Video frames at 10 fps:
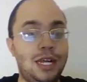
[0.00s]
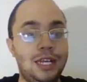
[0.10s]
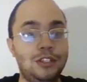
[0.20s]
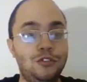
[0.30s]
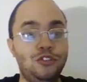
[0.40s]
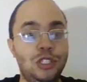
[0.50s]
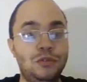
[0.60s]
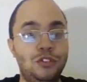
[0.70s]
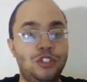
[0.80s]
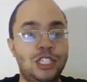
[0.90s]
usually
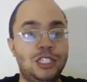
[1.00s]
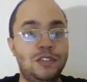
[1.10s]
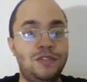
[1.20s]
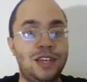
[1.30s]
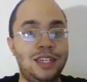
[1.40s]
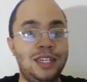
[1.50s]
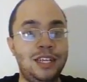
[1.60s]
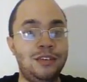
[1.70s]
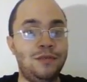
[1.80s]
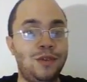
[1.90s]
will just defend
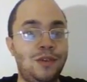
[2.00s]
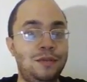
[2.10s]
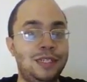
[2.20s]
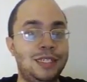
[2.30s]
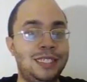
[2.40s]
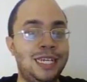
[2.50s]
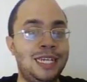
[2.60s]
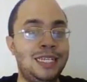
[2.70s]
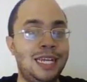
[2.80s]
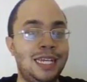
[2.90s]
here and then white will
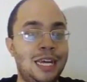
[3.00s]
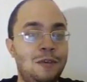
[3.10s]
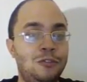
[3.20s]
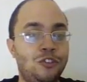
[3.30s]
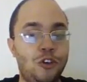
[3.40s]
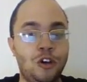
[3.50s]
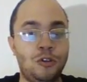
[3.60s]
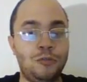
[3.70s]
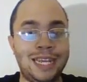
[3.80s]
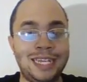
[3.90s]
extend. I like how strong
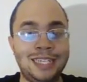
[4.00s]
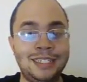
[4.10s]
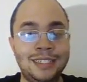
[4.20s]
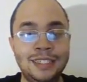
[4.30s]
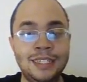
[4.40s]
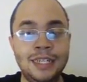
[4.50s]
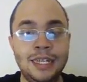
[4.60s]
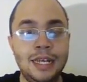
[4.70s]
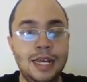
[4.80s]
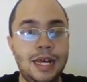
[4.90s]
black is.
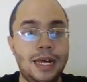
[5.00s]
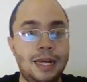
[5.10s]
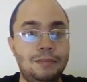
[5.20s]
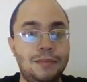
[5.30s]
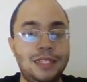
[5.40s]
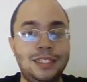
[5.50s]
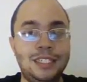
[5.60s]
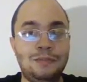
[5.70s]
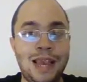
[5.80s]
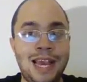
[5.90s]
This
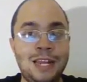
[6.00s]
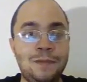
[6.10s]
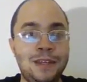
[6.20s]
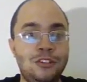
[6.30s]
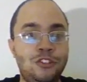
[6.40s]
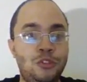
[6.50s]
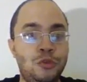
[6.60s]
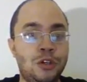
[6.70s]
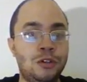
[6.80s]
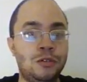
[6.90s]
is bad because you
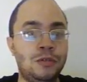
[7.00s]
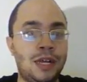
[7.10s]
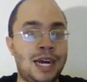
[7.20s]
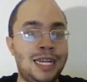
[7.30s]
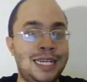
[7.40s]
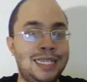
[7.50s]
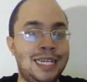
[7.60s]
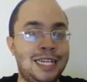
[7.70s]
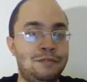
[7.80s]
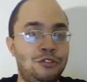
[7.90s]
are hane at the
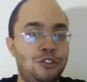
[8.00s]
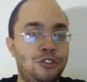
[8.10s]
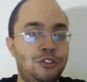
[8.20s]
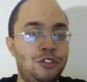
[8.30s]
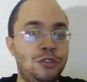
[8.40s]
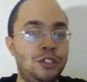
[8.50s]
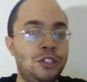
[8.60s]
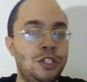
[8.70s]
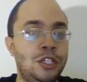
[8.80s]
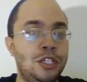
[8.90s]
head of two stones.
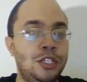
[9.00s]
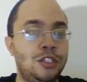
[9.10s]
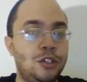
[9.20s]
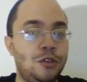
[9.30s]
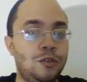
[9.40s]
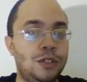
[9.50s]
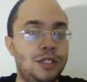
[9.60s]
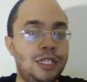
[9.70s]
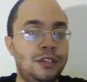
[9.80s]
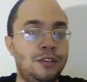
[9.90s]
So
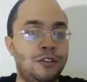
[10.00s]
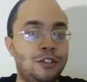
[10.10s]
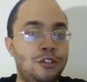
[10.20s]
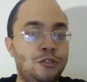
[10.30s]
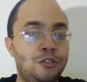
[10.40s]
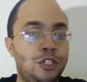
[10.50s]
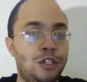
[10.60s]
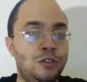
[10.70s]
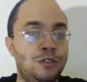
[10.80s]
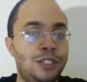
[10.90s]
here are the two
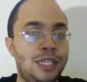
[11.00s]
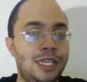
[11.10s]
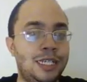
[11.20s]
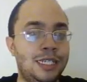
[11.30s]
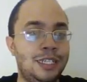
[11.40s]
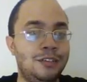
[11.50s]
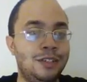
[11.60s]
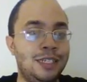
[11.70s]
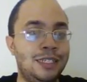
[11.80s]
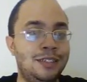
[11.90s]
stones and here
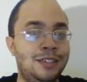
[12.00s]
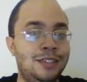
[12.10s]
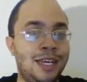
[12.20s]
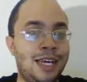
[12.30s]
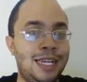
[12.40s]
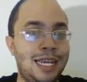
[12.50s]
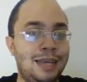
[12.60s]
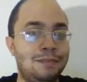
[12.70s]
is the hane.